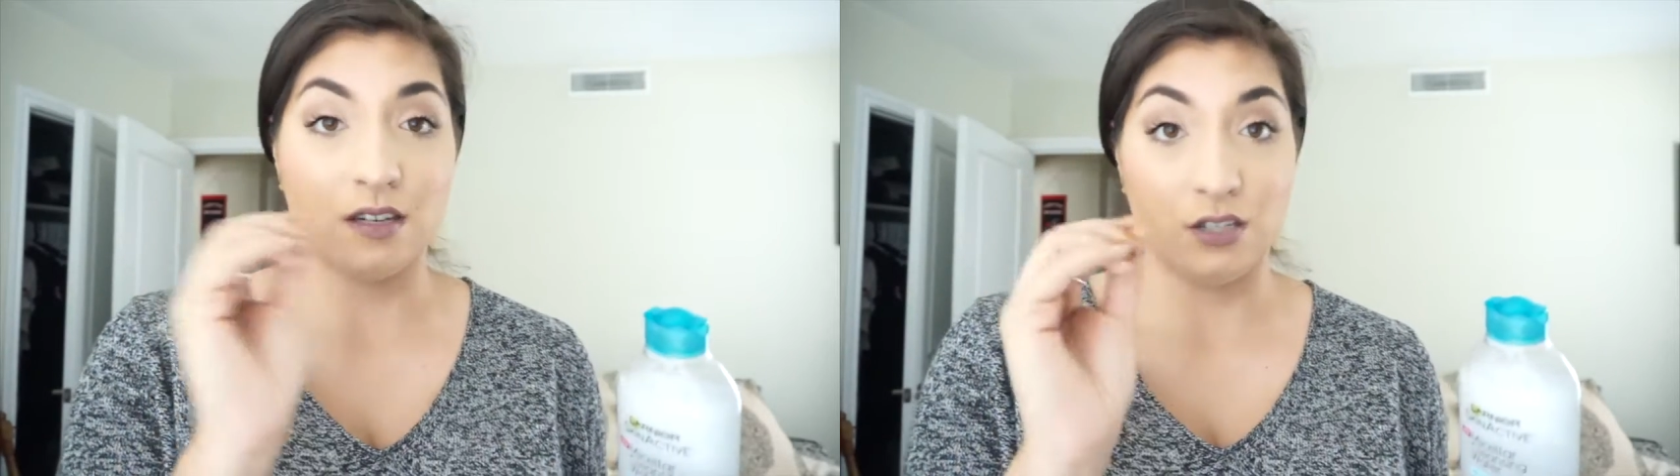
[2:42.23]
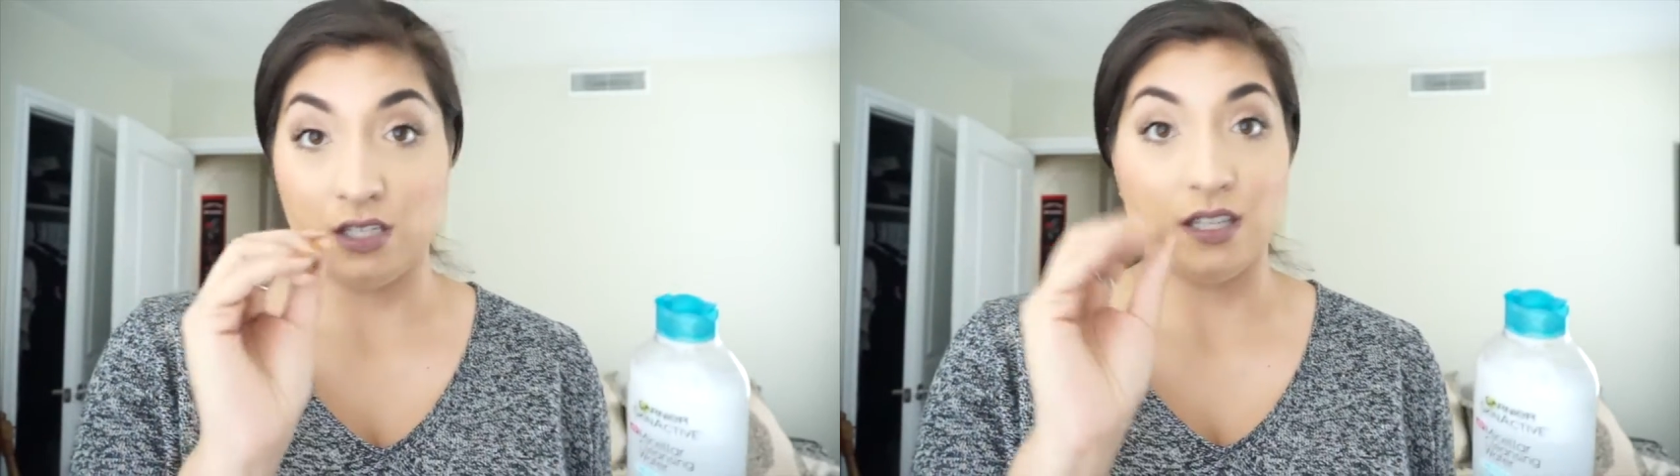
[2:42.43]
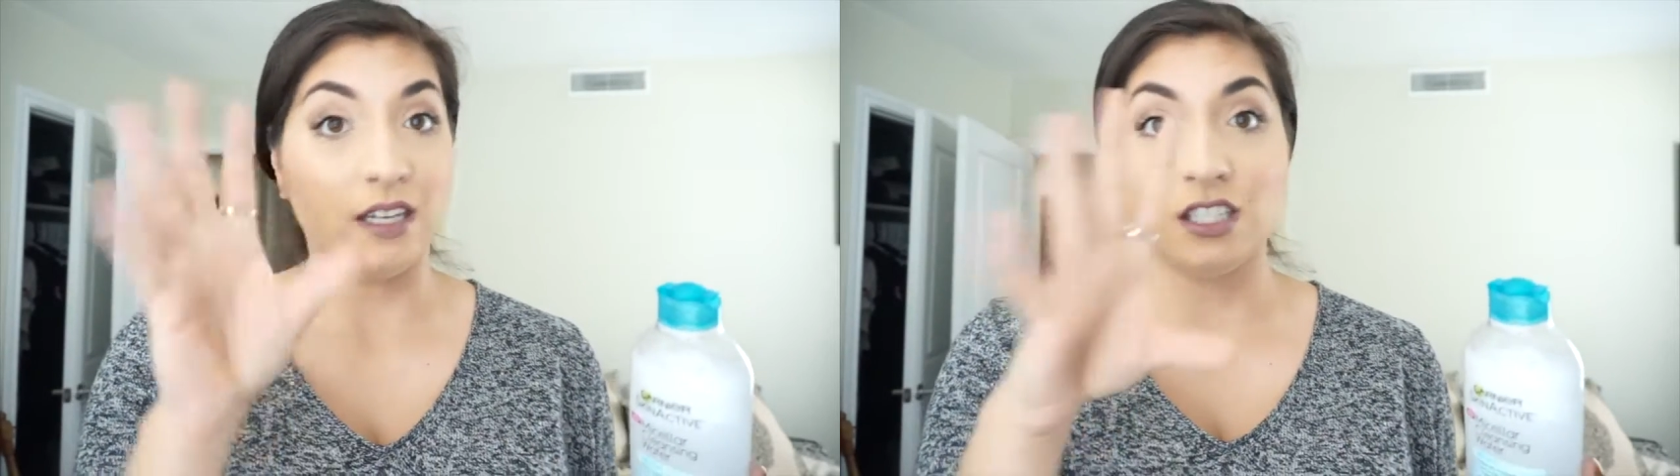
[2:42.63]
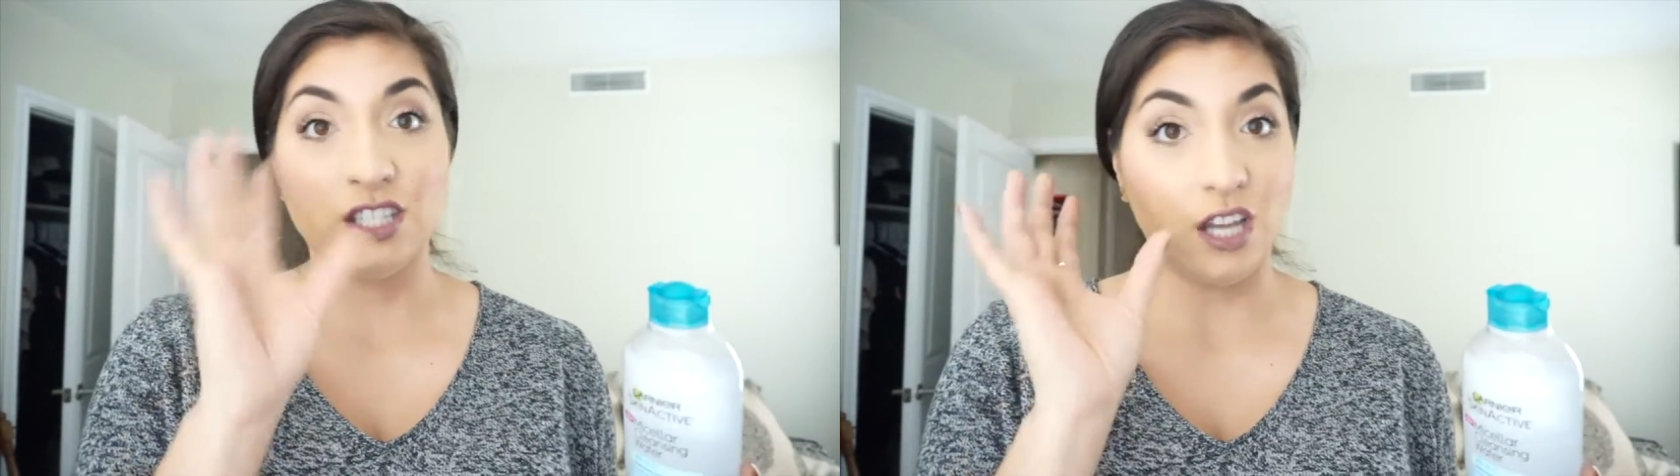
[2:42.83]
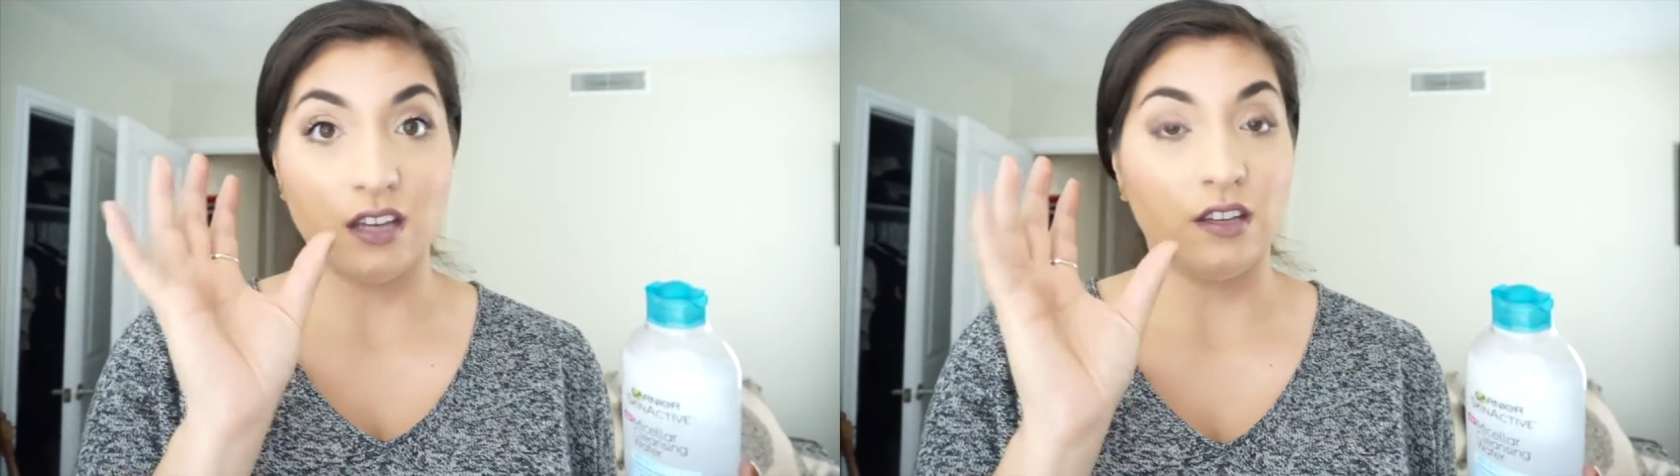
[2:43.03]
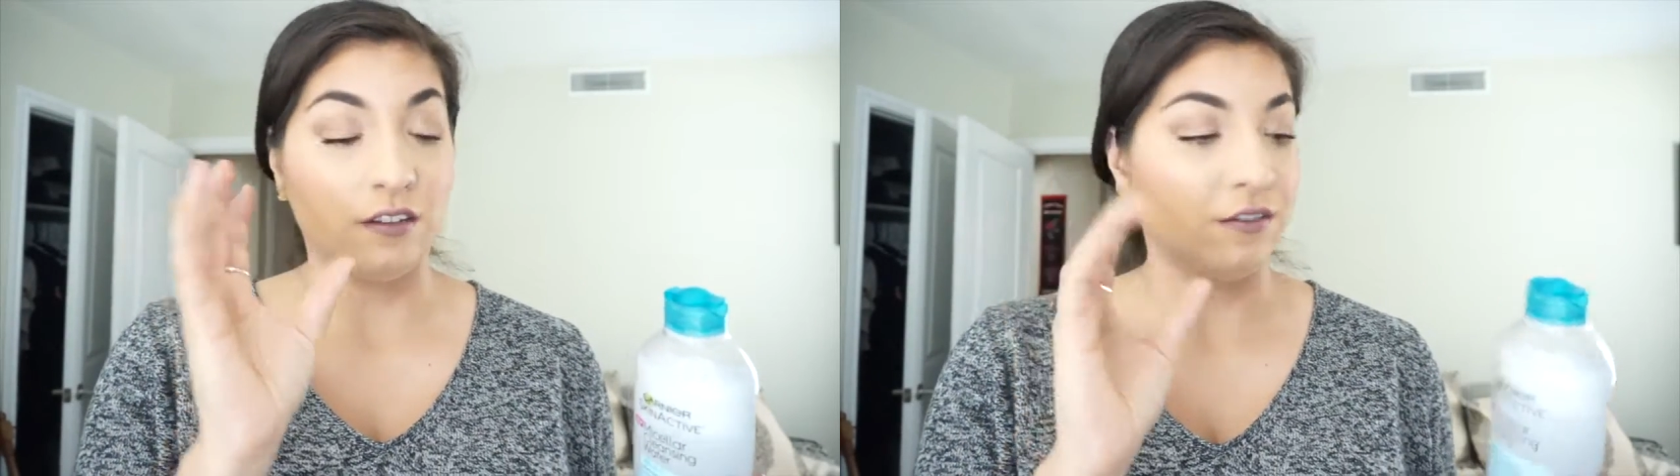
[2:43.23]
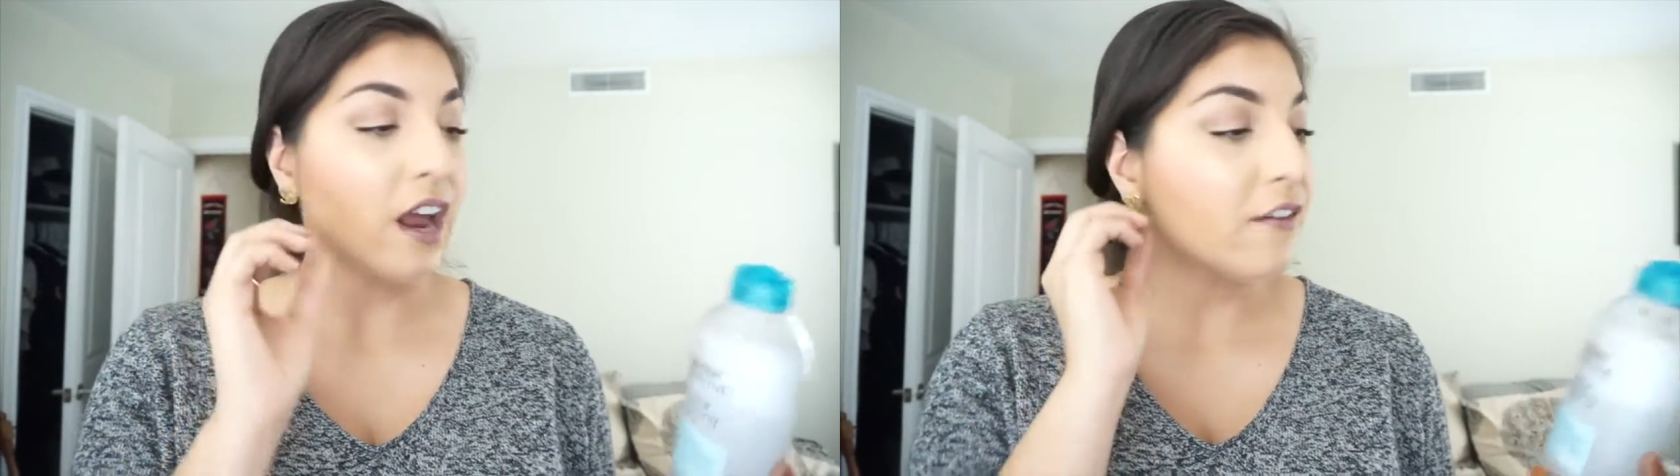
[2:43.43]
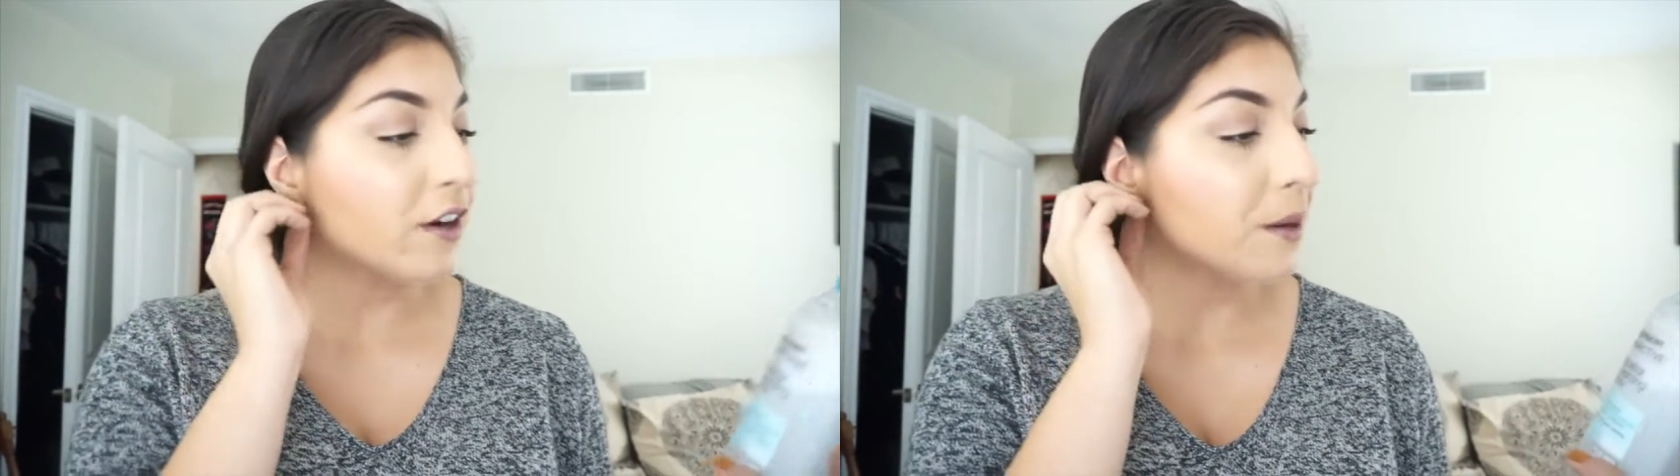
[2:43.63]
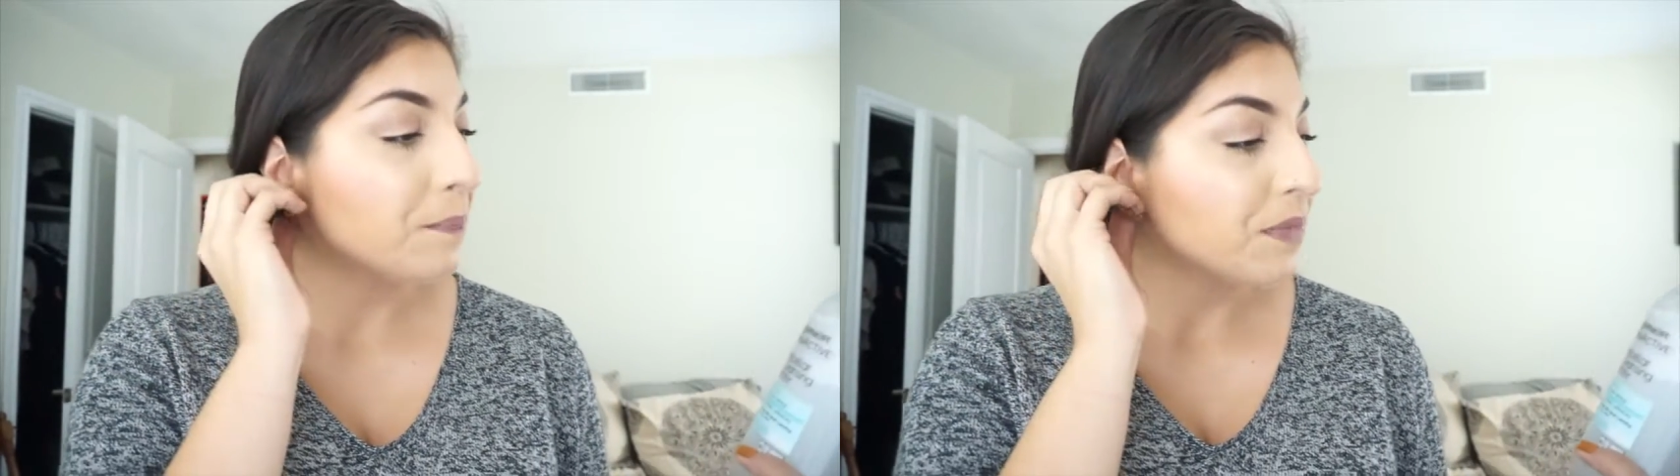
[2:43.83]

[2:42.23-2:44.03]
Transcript: They're just like stuck there forever.